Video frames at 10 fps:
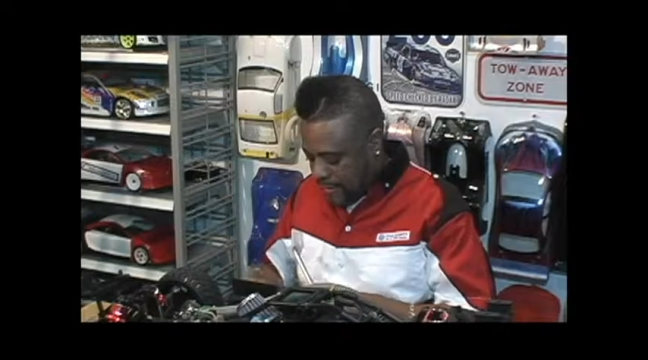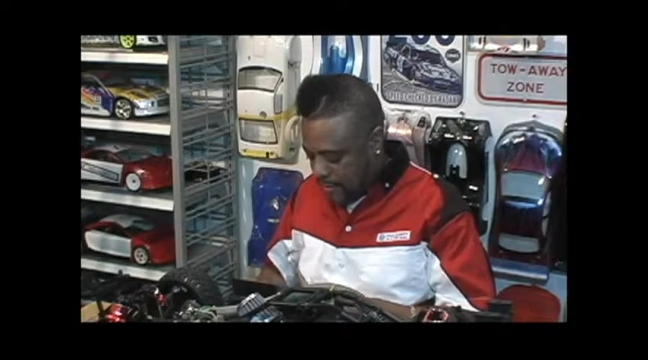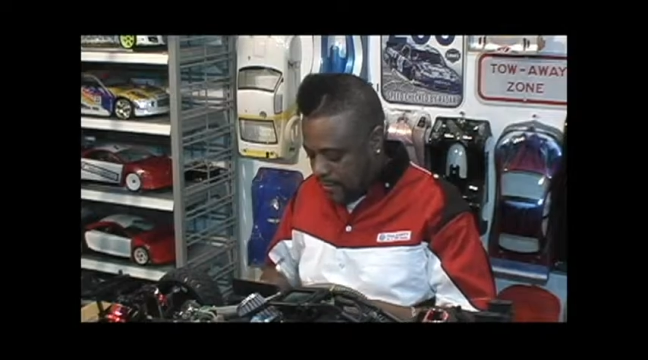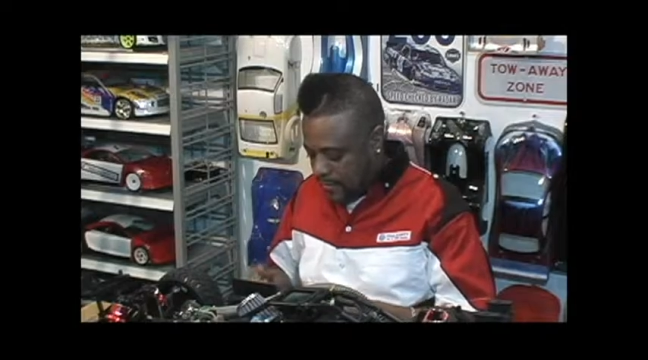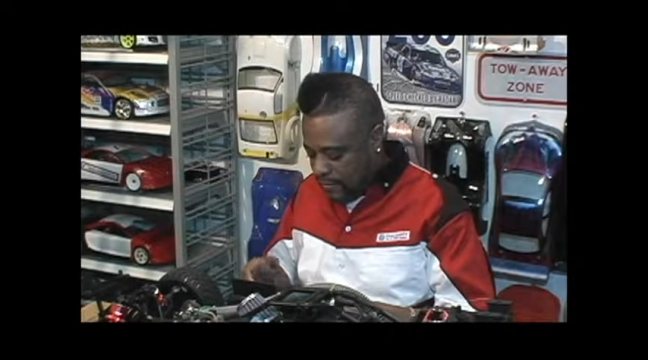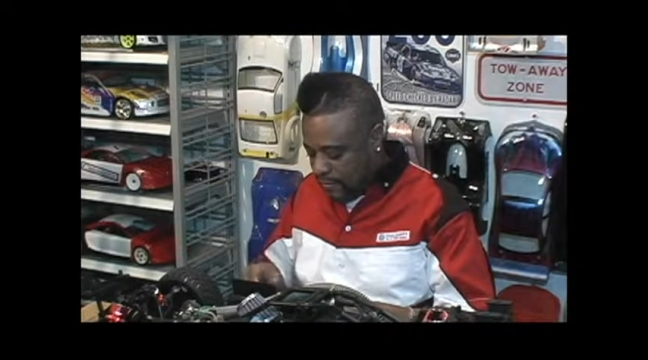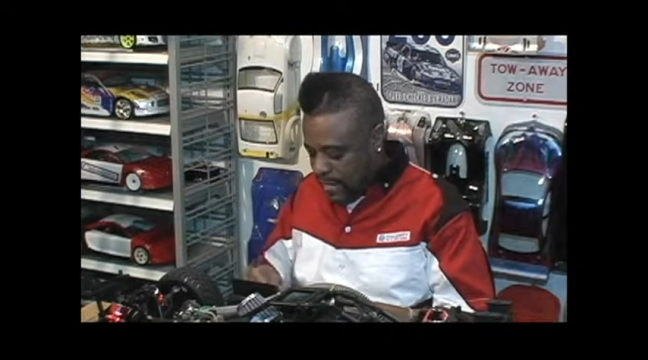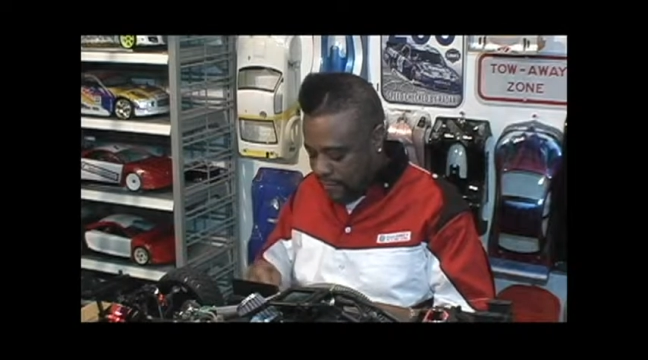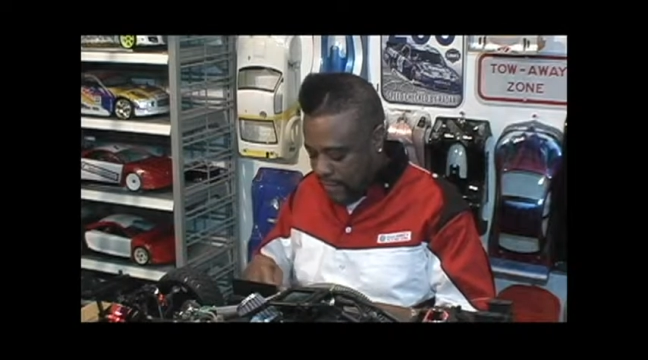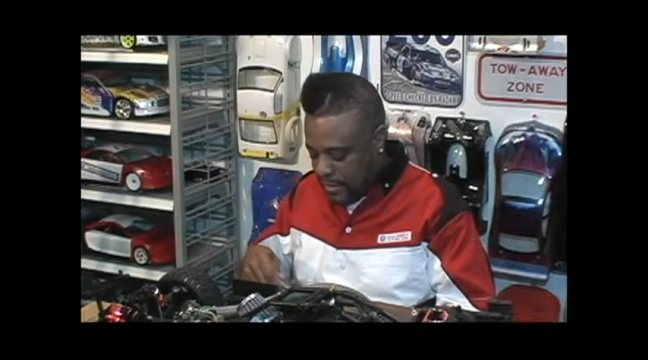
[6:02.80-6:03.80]
of
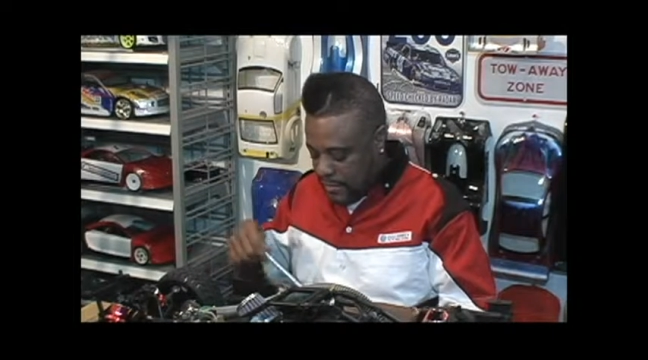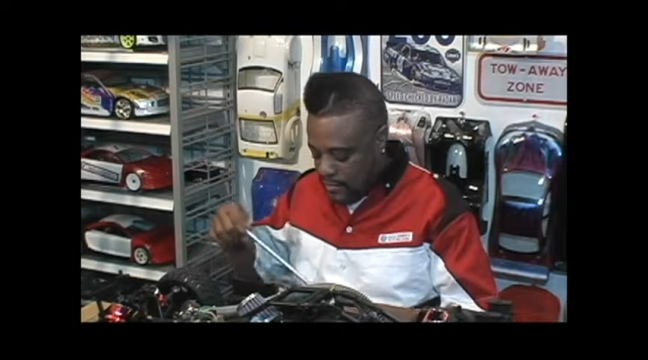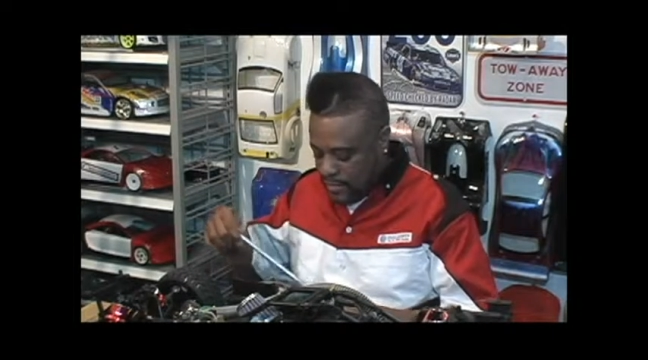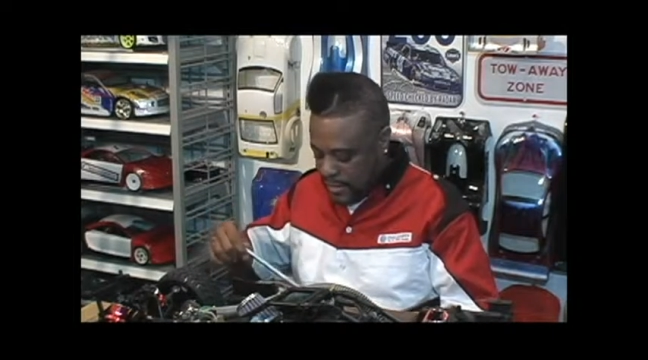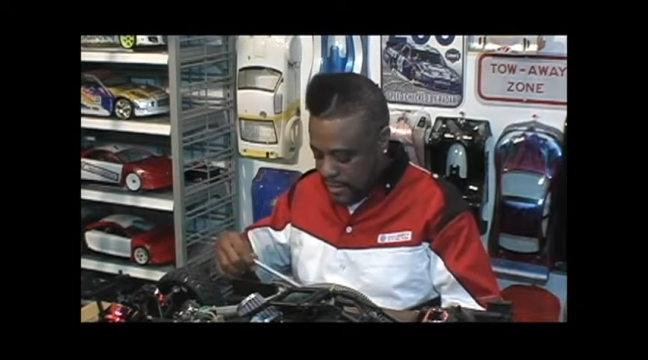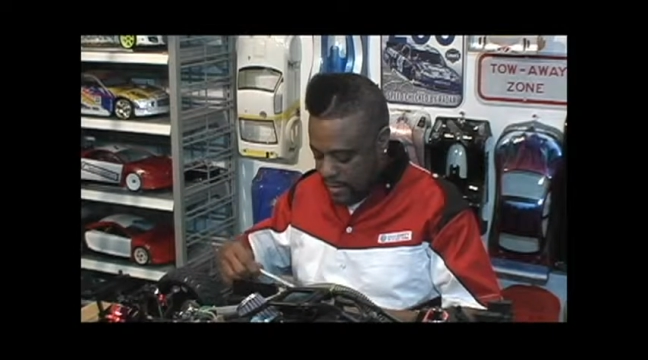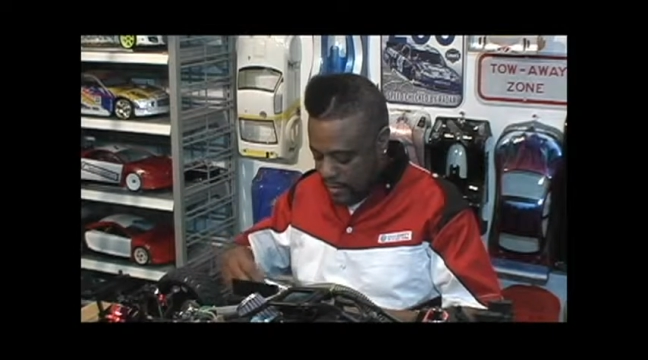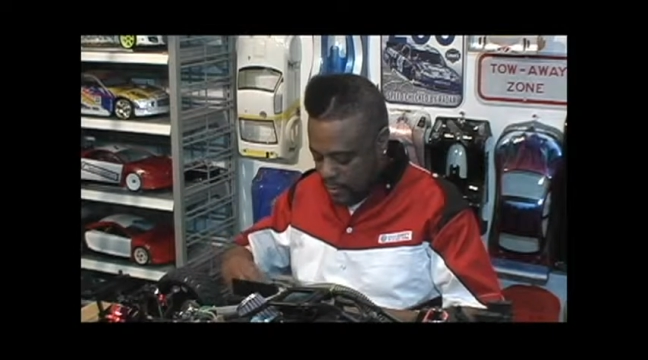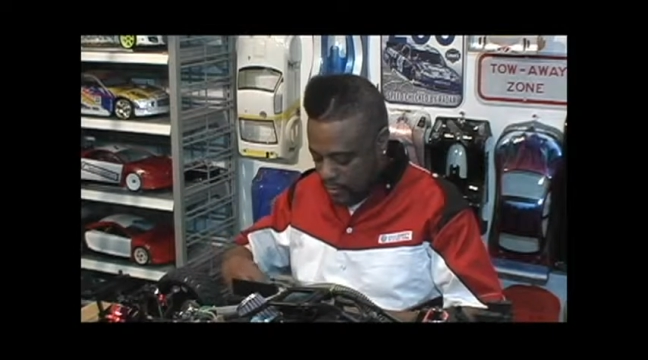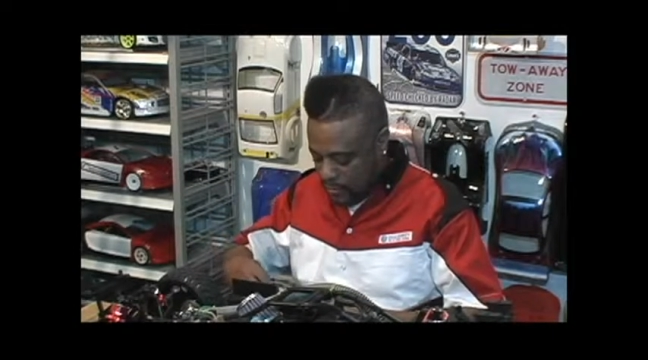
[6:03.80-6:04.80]
my vehicle here,
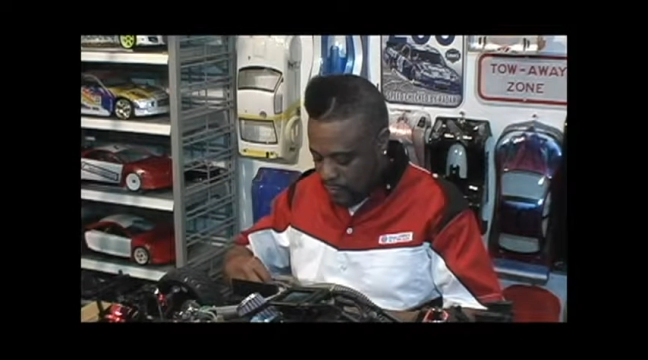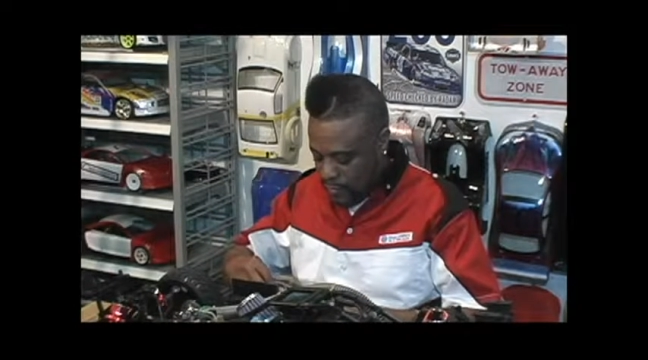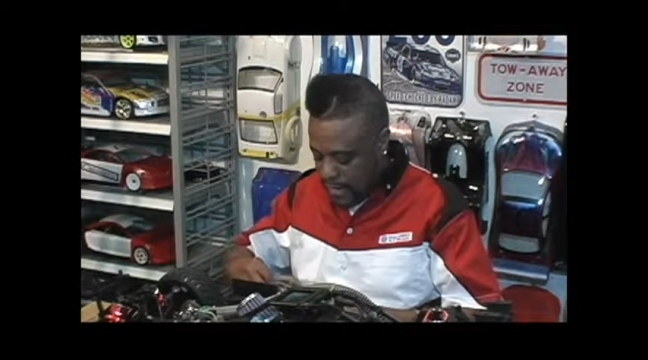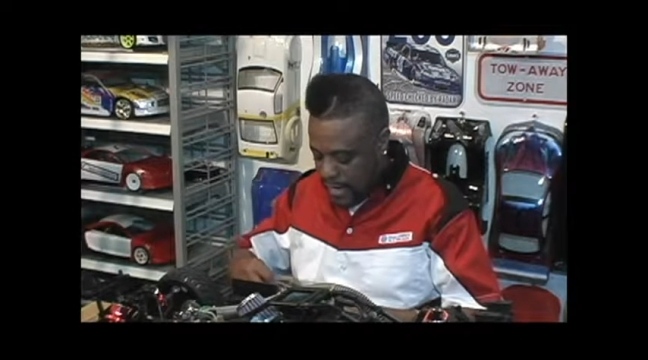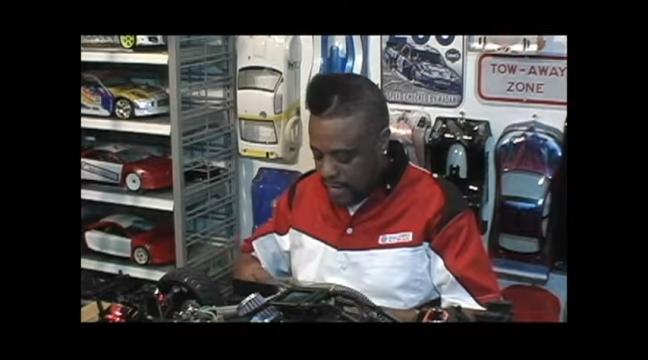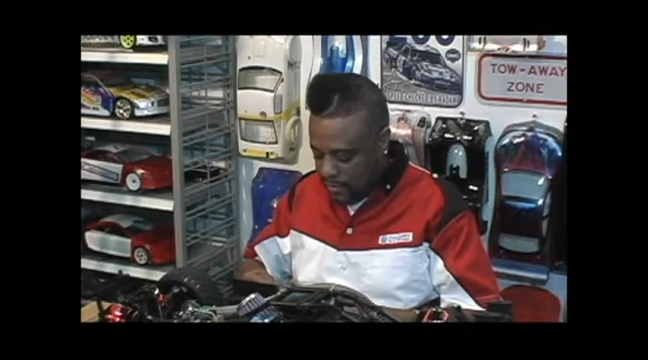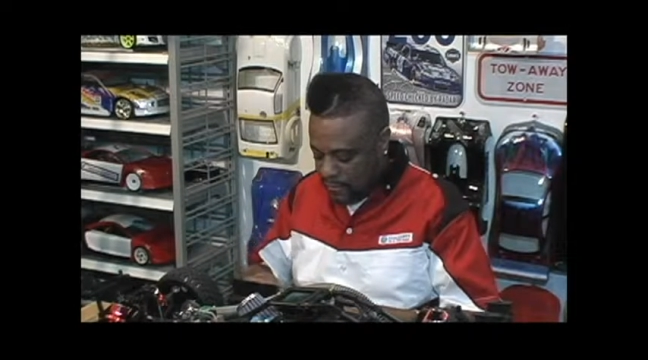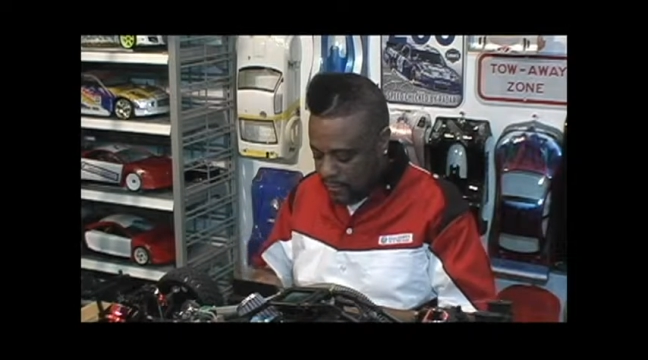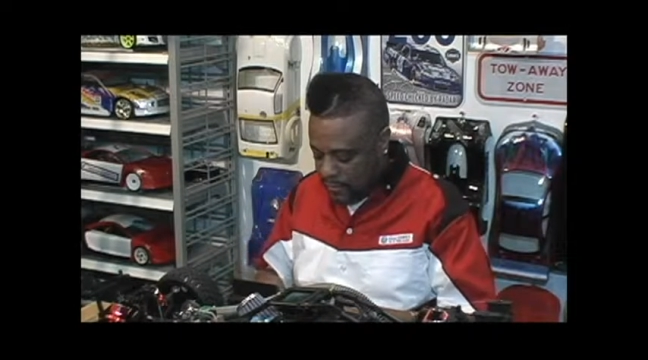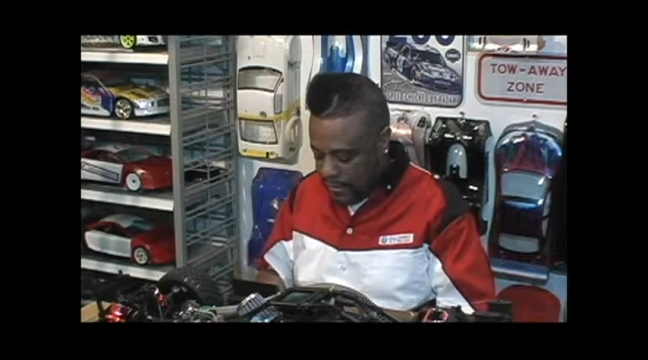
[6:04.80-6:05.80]
I'm going to point out
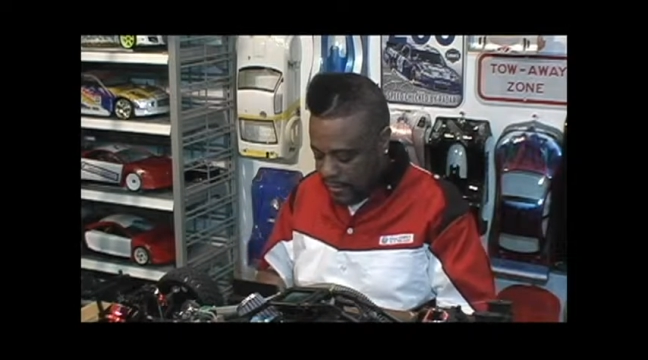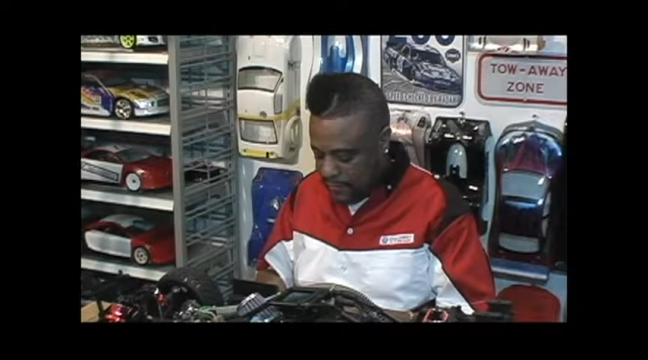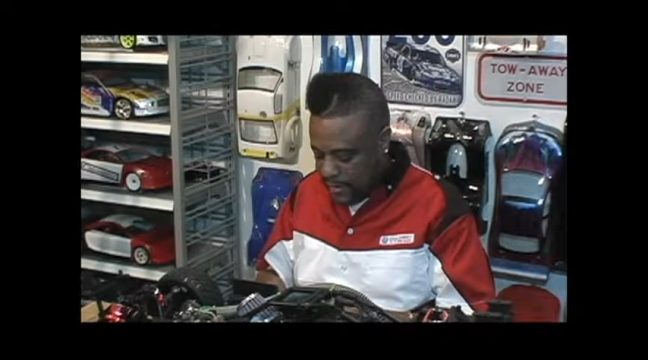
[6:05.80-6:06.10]
a few things.